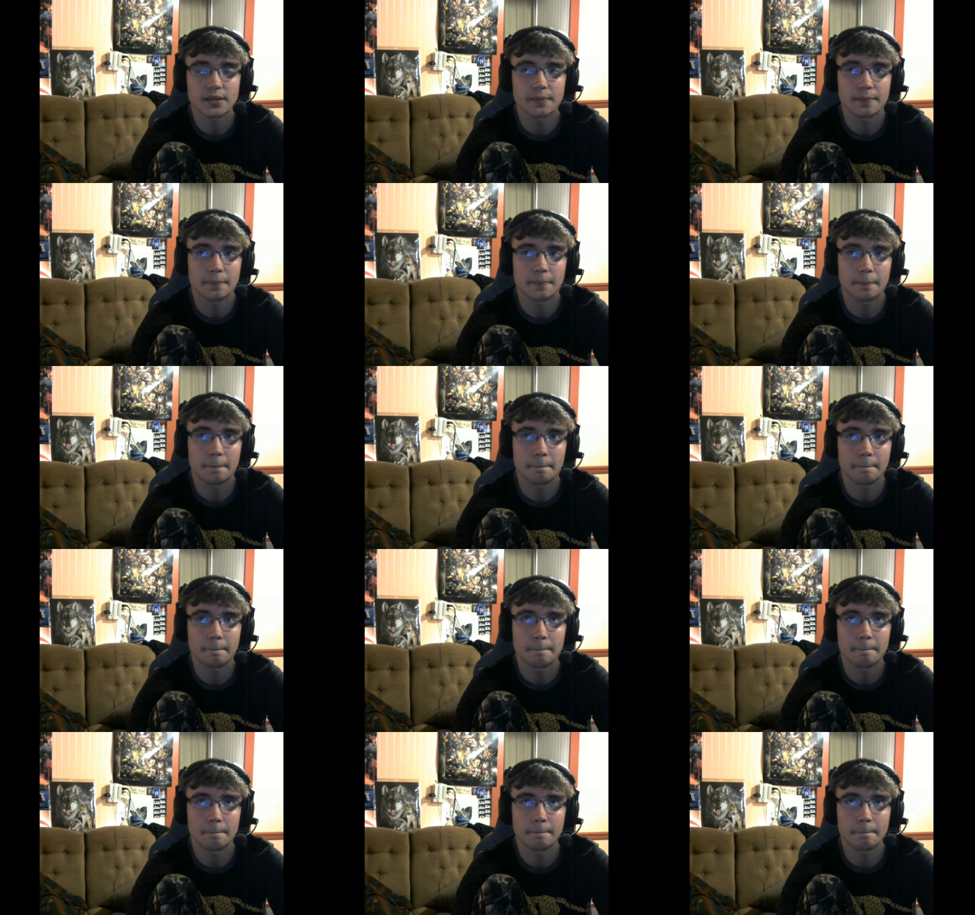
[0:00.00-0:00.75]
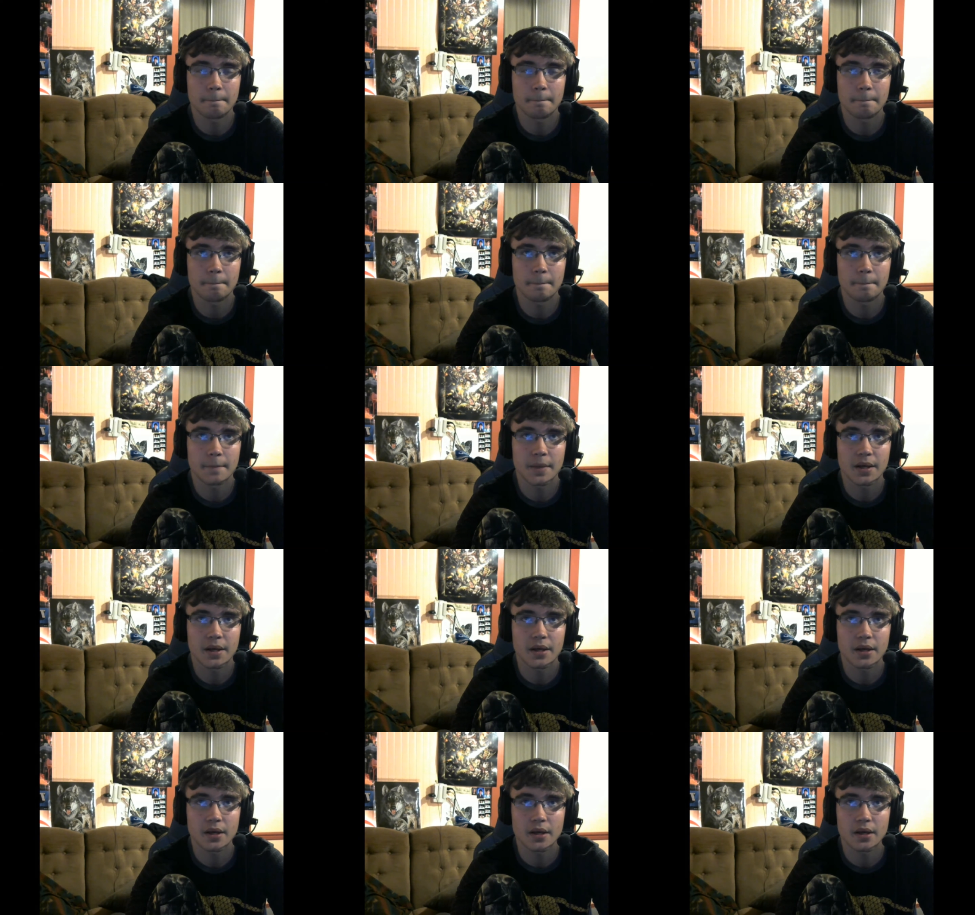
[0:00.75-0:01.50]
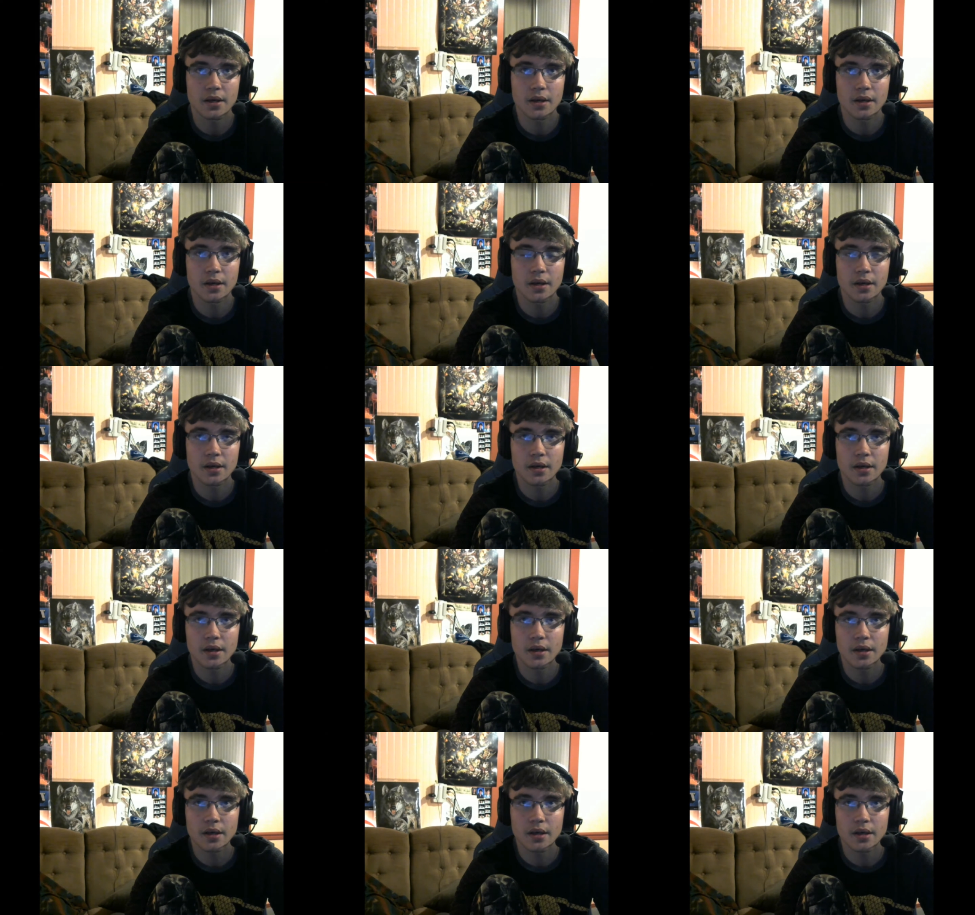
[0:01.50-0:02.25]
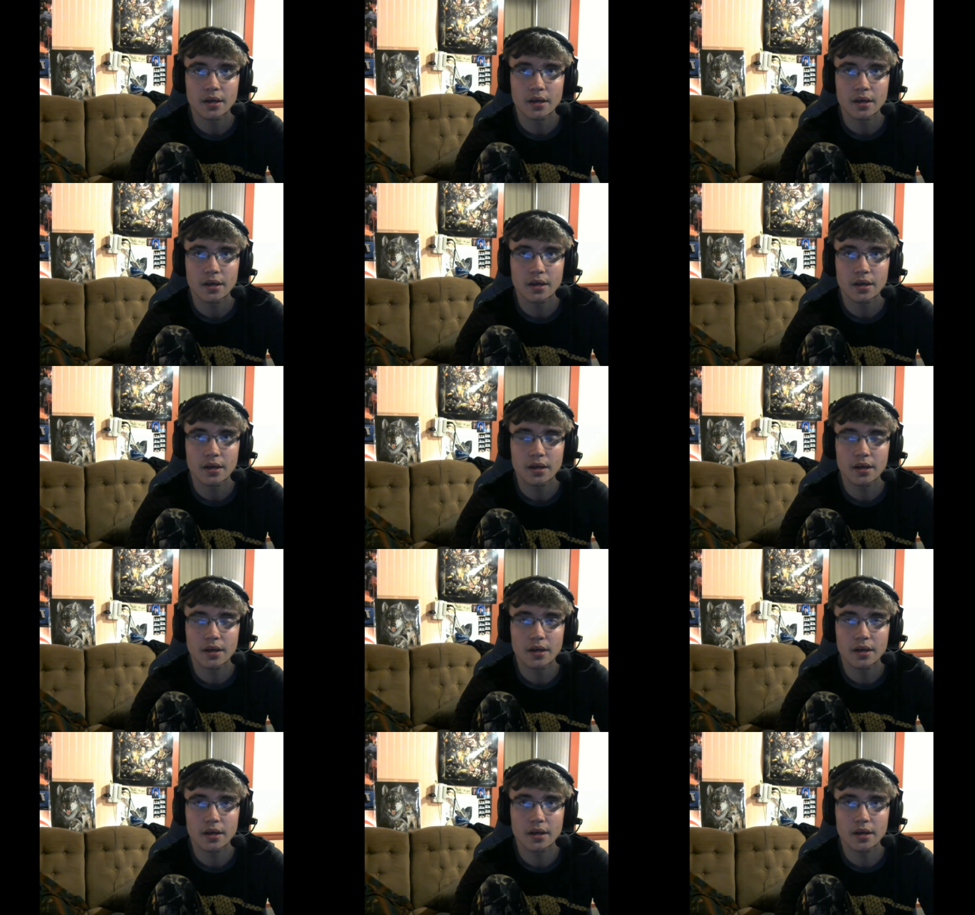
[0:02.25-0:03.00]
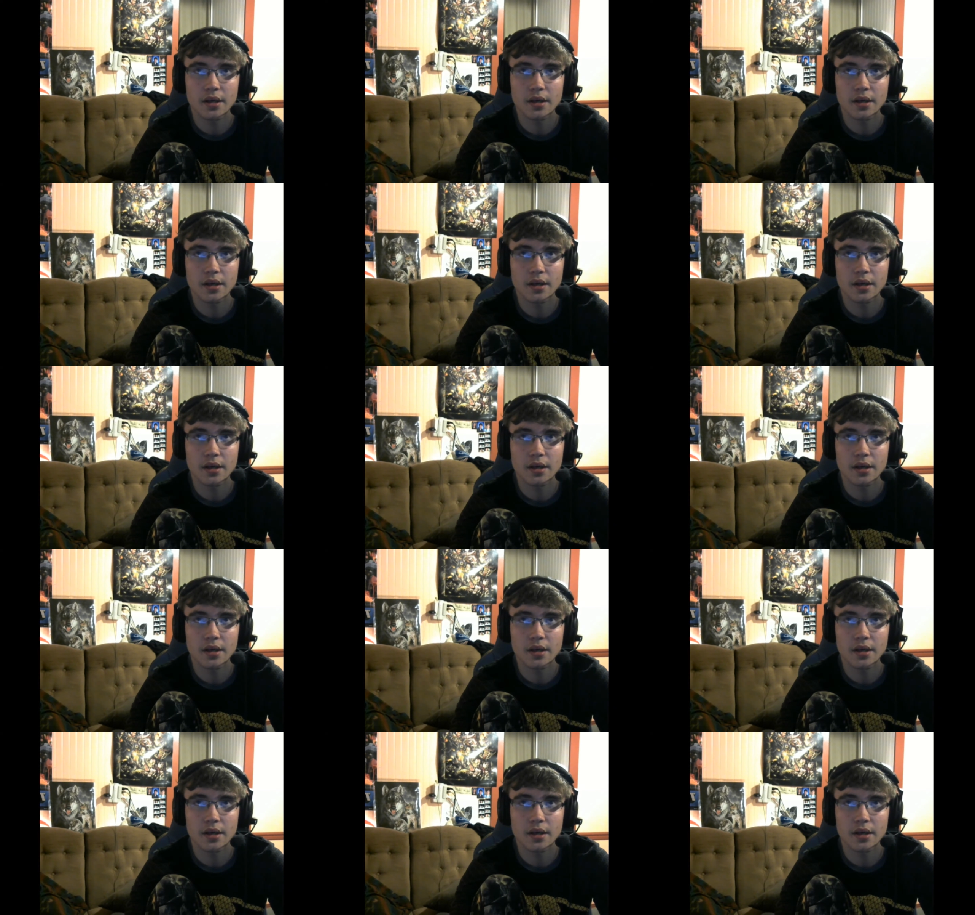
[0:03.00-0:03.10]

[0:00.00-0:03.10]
No one is speaking in this clip.